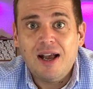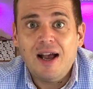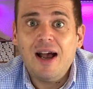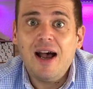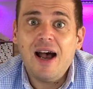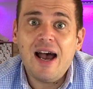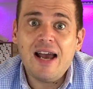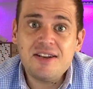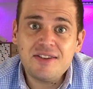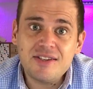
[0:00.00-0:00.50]

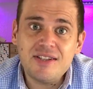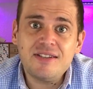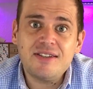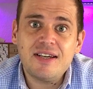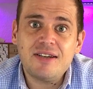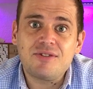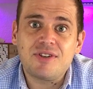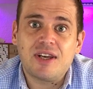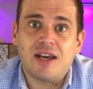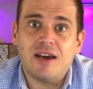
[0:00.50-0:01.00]
and sit
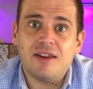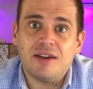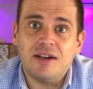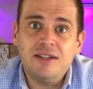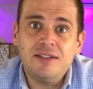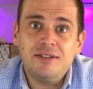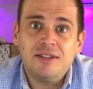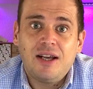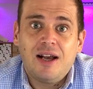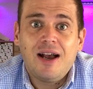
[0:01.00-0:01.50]
down
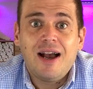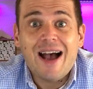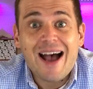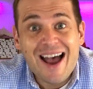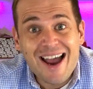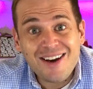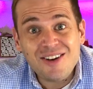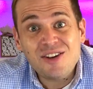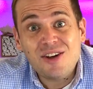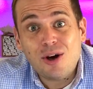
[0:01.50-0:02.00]
together
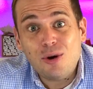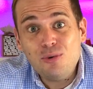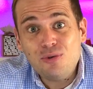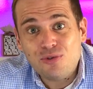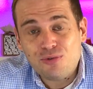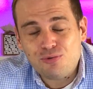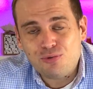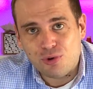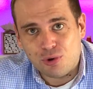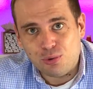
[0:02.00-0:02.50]
and go
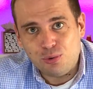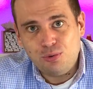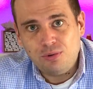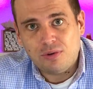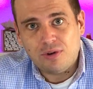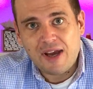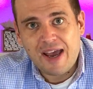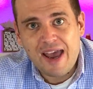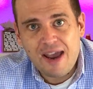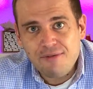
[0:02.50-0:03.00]
through
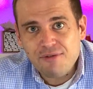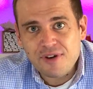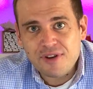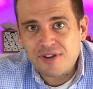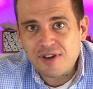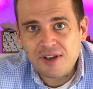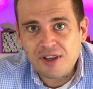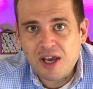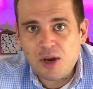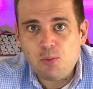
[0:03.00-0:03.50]

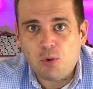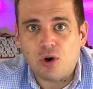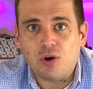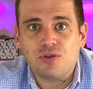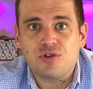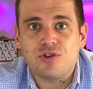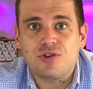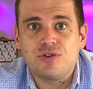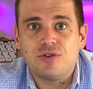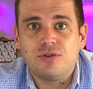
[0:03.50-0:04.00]
everything they
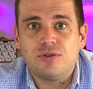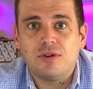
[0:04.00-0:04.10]
watched